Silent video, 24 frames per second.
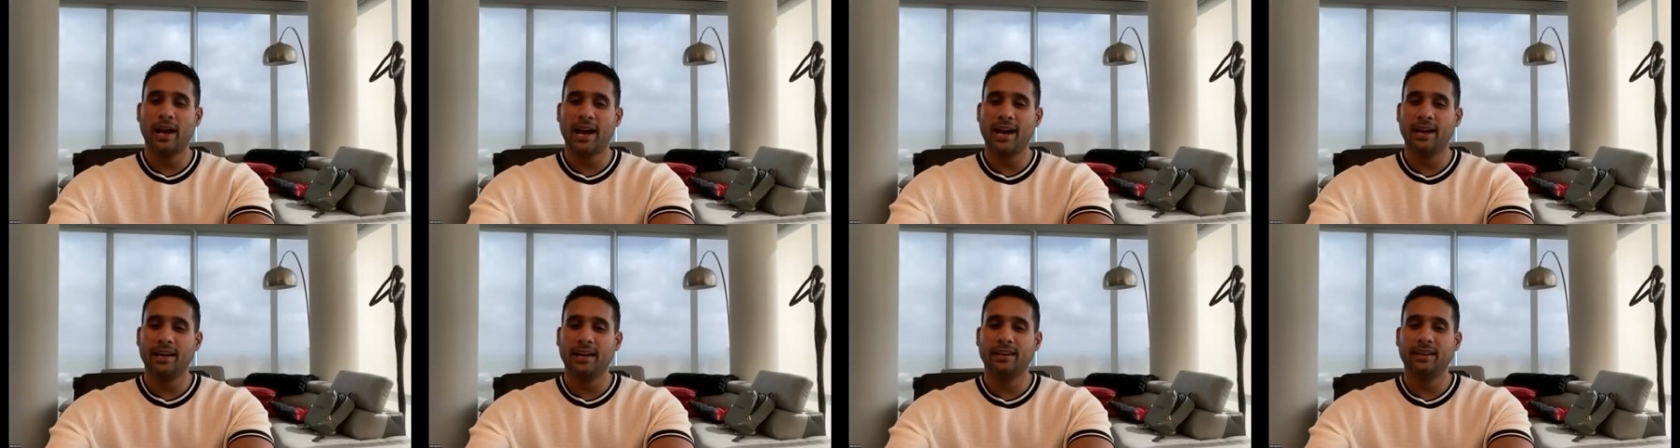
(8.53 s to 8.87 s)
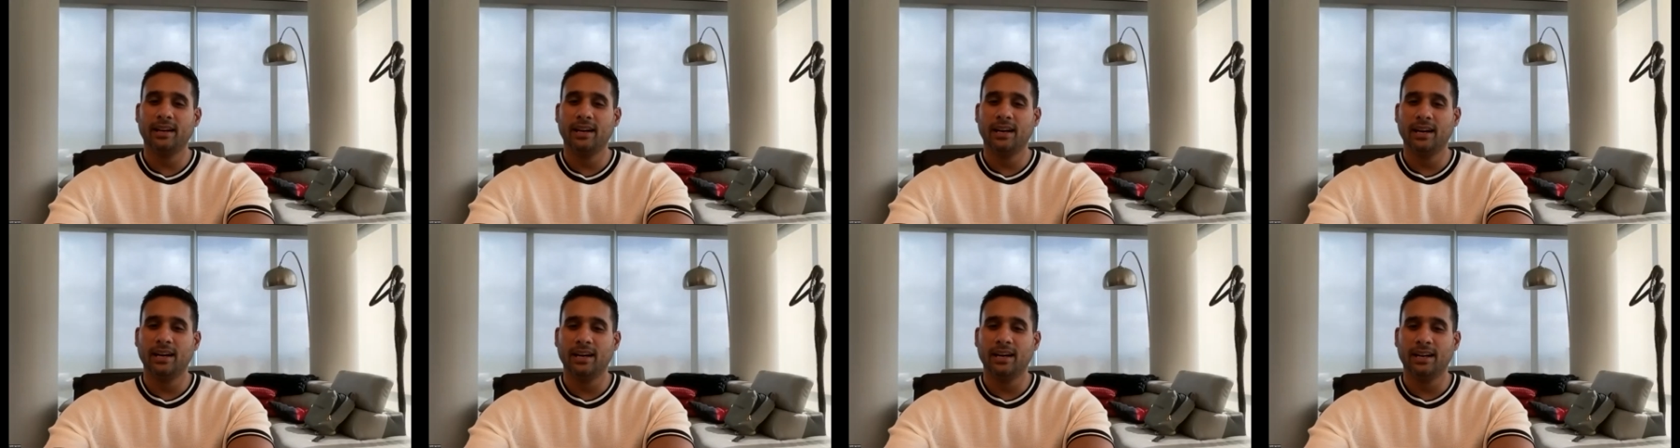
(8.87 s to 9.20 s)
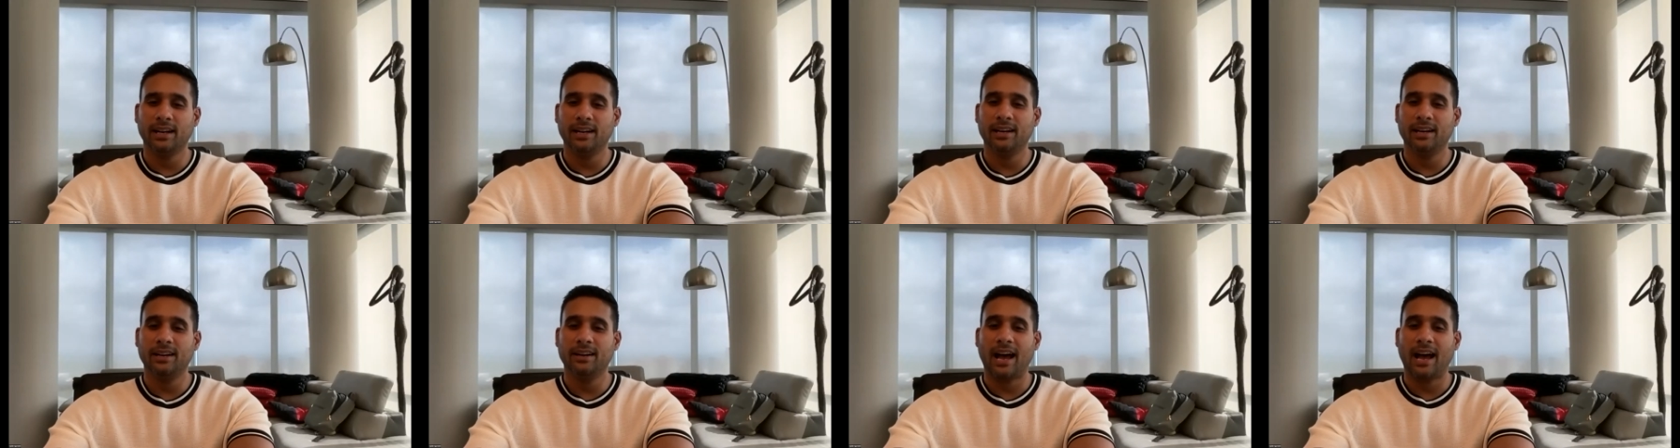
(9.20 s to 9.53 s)
Had,
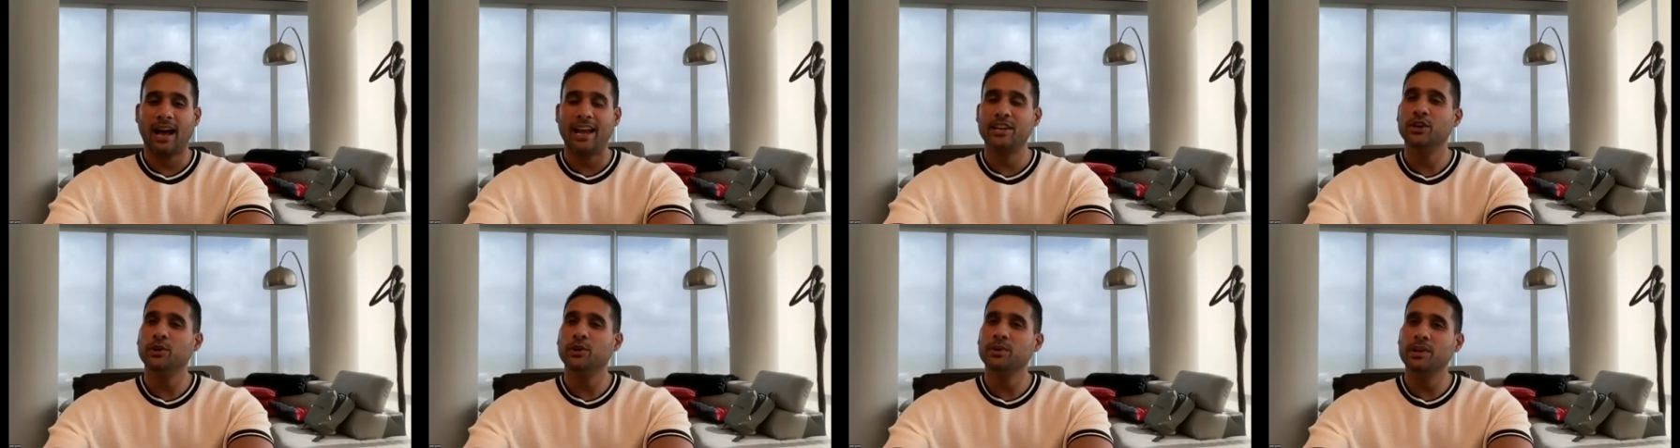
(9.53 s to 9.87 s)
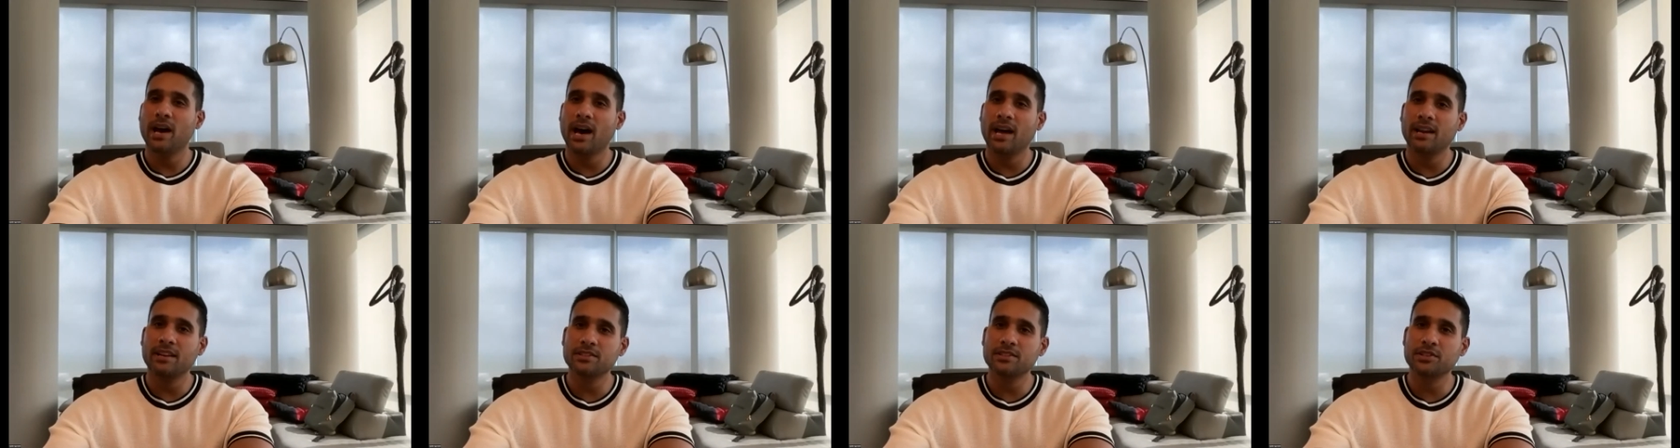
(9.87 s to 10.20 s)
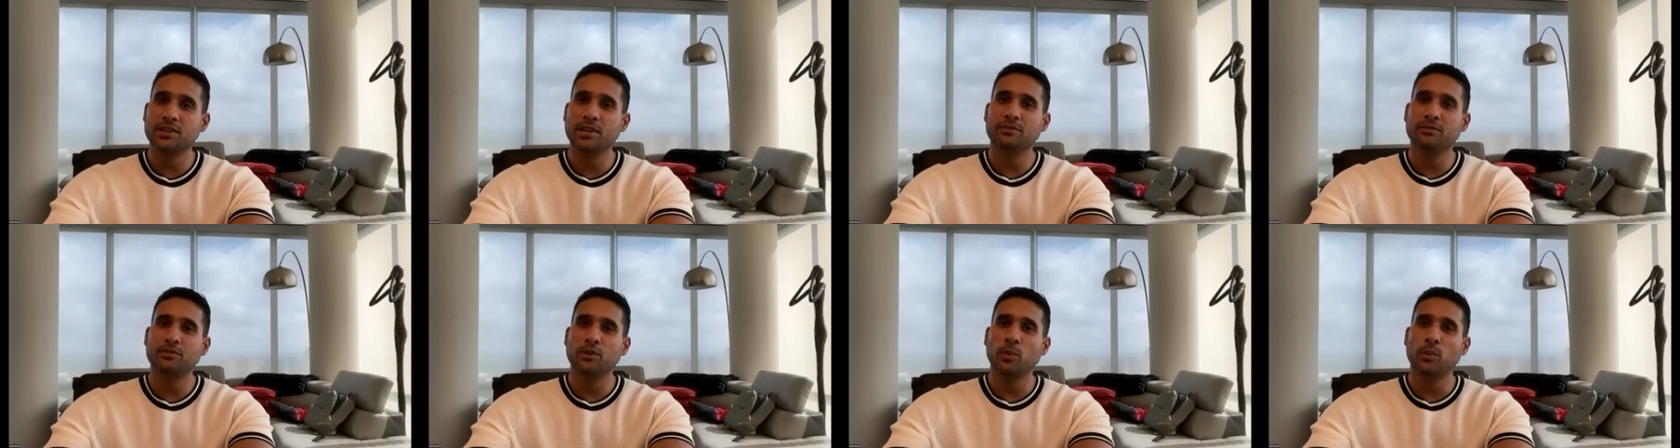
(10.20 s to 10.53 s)
I know not as
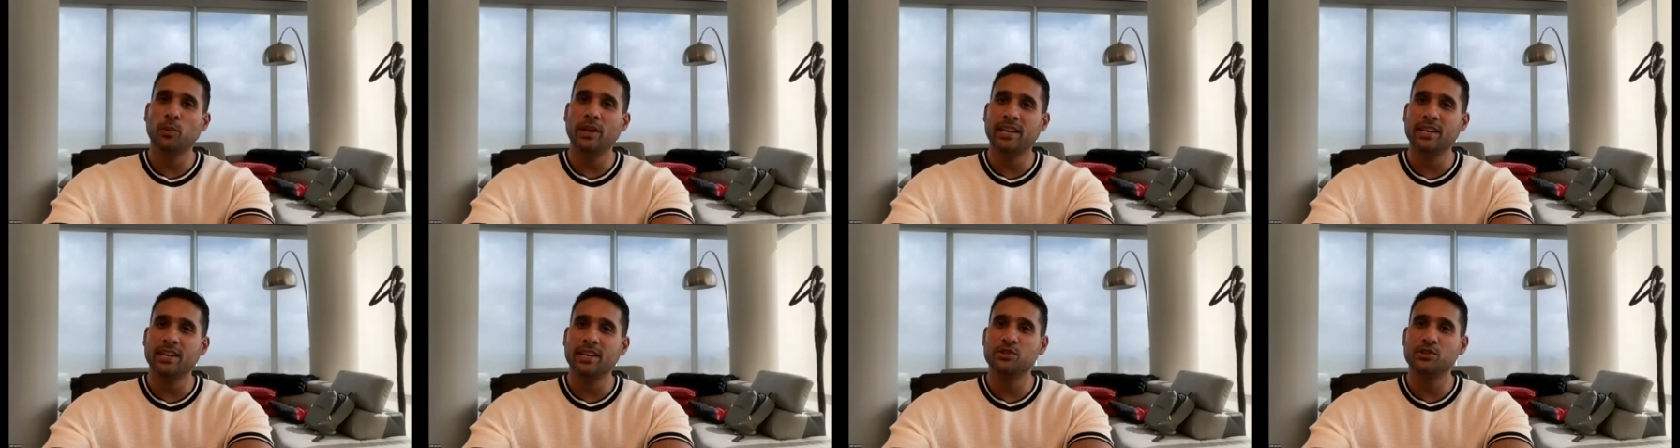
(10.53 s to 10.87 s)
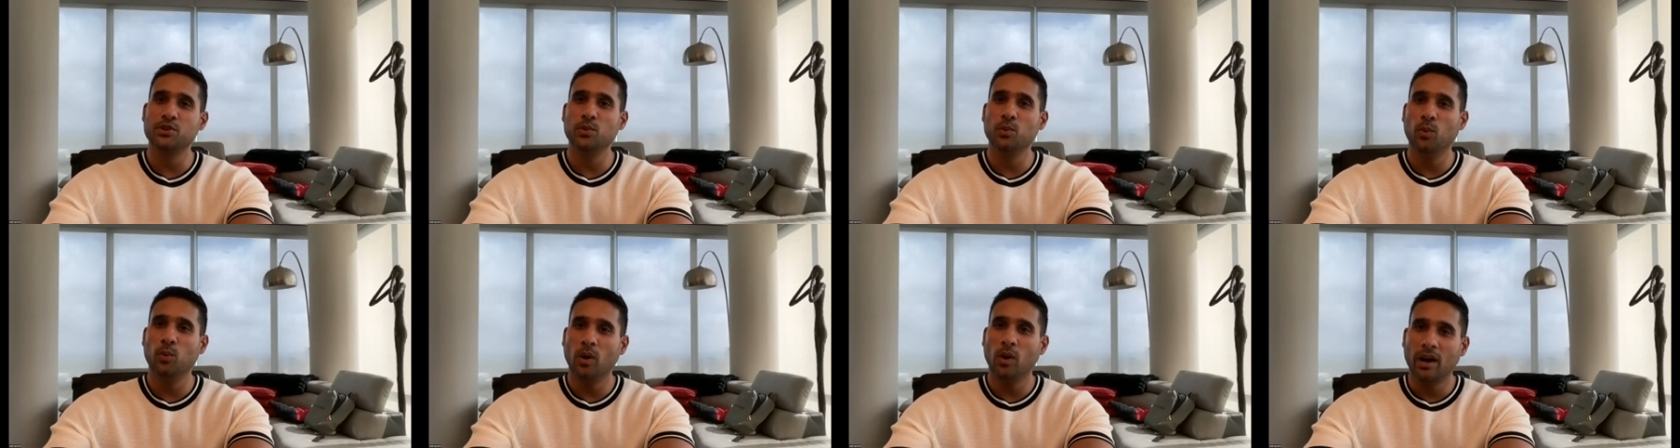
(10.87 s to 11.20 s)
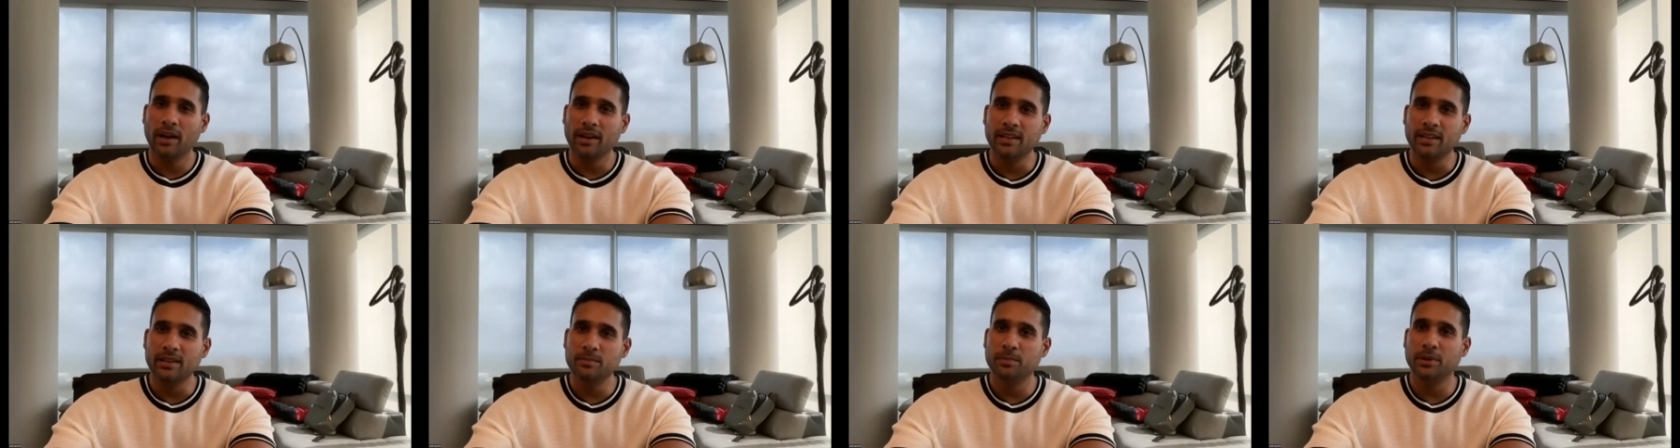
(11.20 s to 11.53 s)
good of a week as you
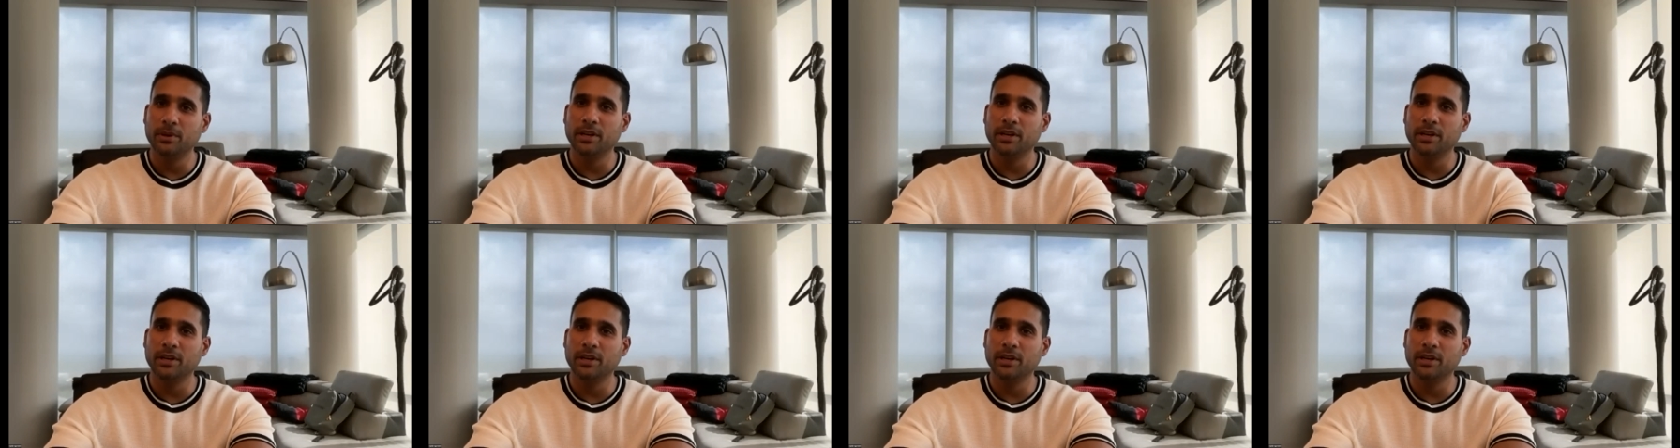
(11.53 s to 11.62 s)
wanted,